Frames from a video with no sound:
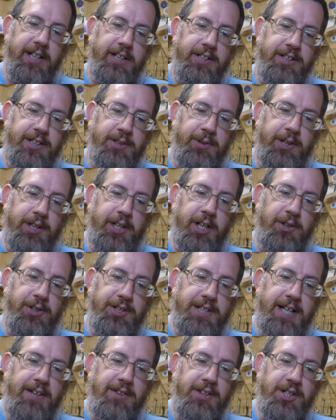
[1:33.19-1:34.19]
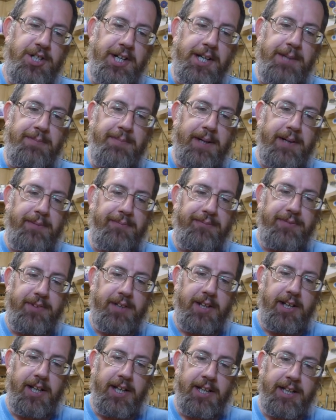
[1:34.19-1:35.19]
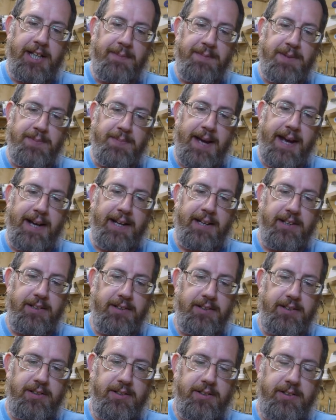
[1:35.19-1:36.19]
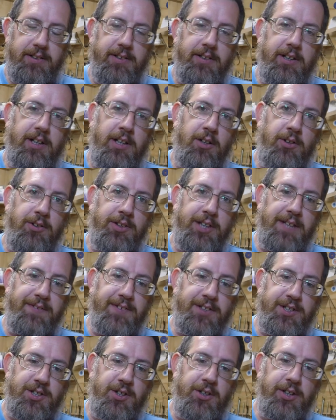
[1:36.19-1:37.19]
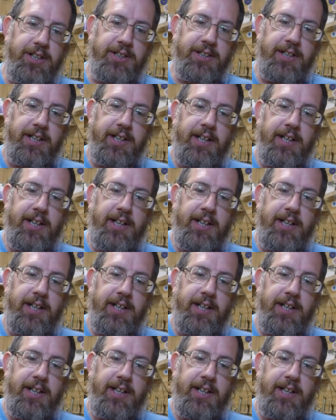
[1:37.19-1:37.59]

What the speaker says: So it goes down the chamber and comes back along the other side.